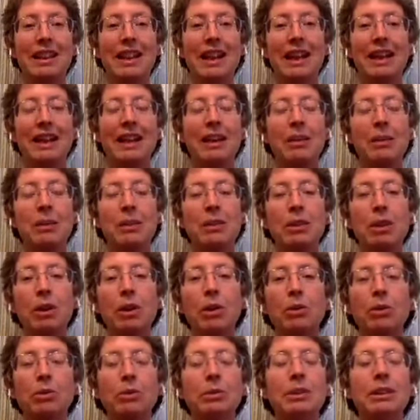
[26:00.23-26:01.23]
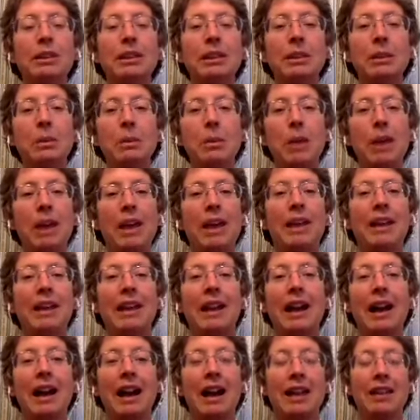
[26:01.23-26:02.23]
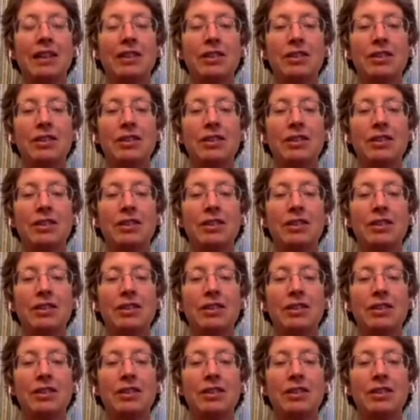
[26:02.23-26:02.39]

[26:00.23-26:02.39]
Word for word: and it was only when i